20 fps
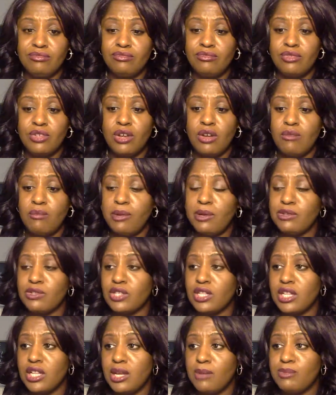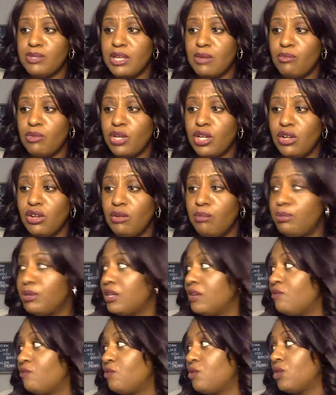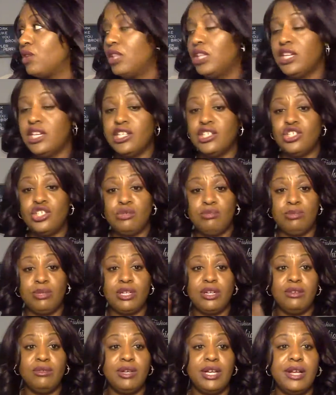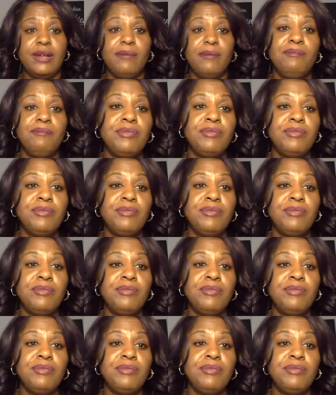know most clubs that will open up for a lunch. But oh well.